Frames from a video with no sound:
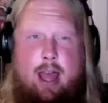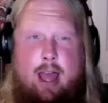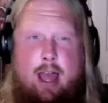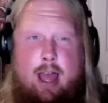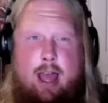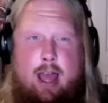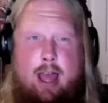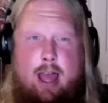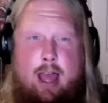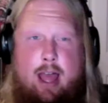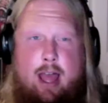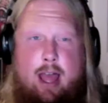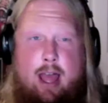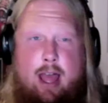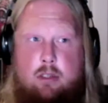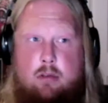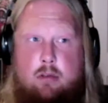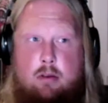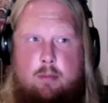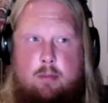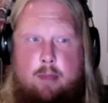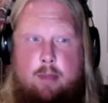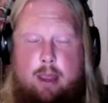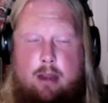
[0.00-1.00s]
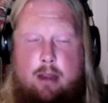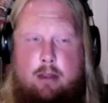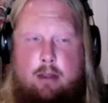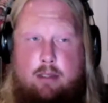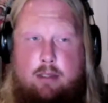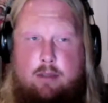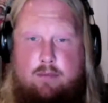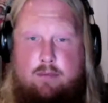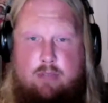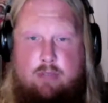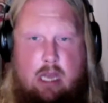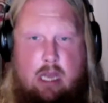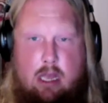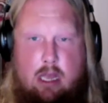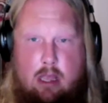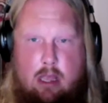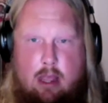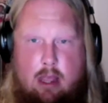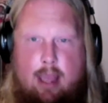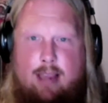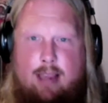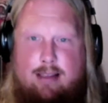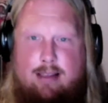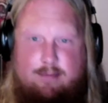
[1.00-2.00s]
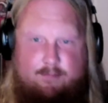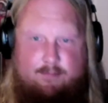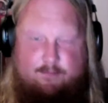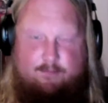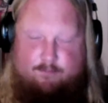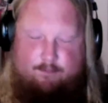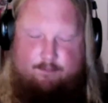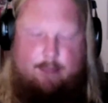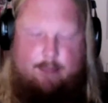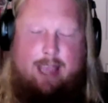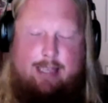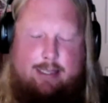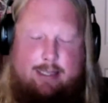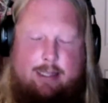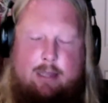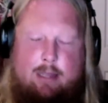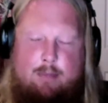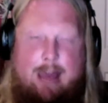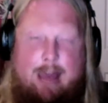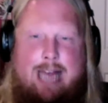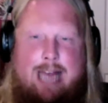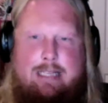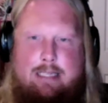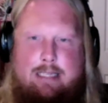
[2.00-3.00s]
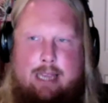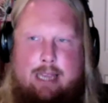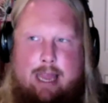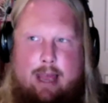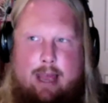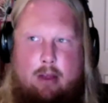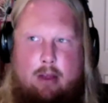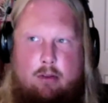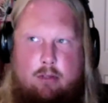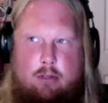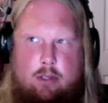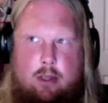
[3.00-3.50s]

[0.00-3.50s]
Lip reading: so I have the first 3 panels of Doug like basically passing out.